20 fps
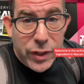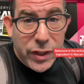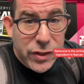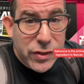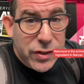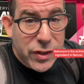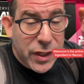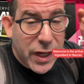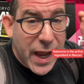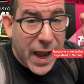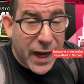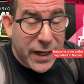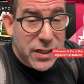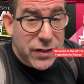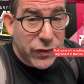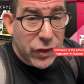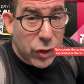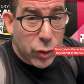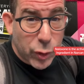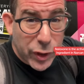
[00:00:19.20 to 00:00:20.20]
is the
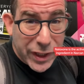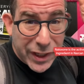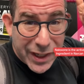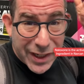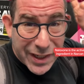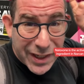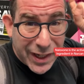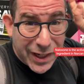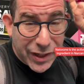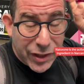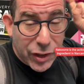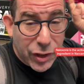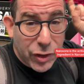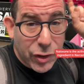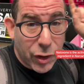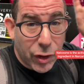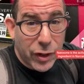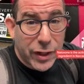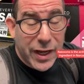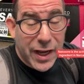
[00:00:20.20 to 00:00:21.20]
active ingredient in
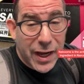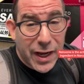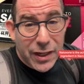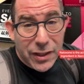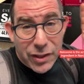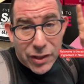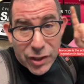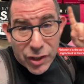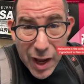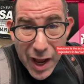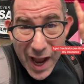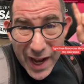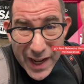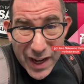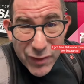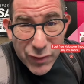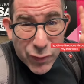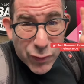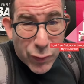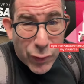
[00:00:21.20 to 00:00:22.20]
Narcan.
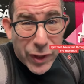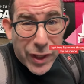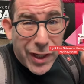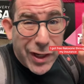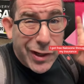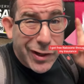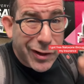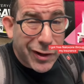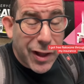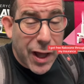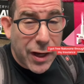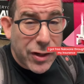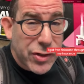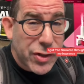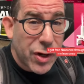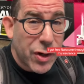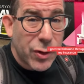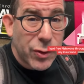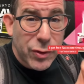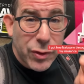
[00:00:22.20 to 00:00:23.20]
I got free
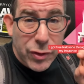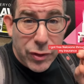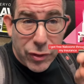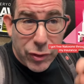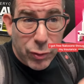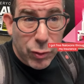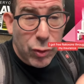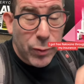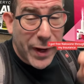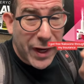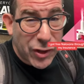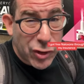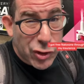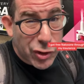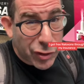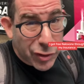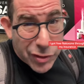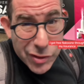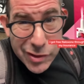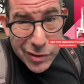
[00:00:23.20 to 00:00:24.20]
naloxone through my
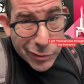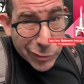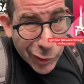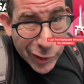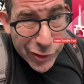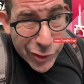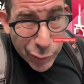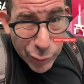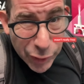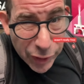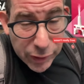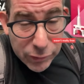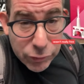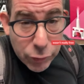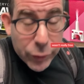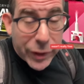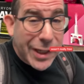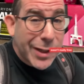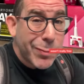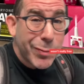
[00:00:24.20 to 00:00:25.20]
insurance. It wasn't really
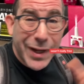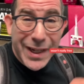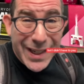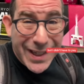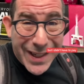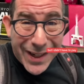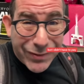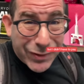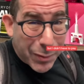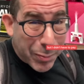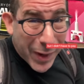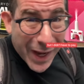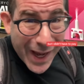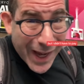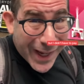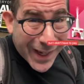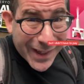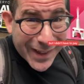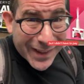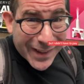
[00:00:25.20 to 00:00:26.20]
free, but I didn't have to pay.